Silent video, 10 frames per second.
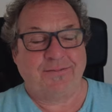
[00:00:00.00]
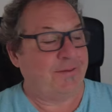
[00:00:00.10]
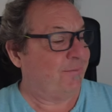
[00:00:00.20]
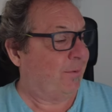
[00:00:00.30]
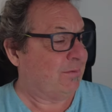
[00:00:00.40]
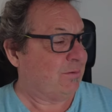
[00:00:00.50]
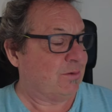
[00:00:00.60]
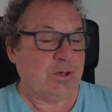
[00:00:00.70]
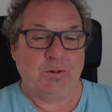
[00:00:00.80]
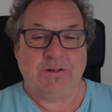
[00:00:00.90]
The Portal
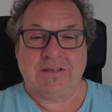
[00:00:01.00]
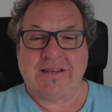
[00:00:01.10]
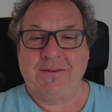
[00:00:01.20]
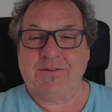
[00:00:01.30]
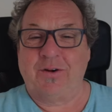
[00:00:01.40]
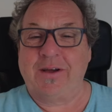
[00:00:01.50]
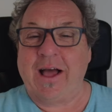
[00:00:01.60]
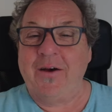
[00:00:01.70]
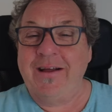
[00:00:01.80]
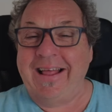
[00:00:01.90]
2 just keeps on
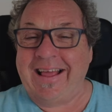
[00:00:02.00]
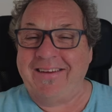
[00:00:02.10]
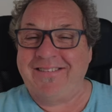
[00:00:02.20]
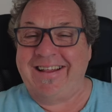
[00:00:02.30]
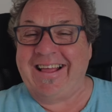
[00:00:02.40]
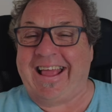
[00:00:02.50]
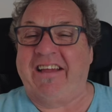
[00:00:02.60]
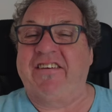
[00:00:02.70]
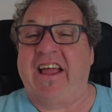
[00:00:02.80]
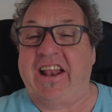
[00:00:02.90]
going and giving and
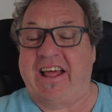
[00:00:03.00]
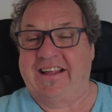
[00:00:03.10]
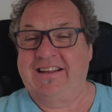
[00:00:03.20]
giving.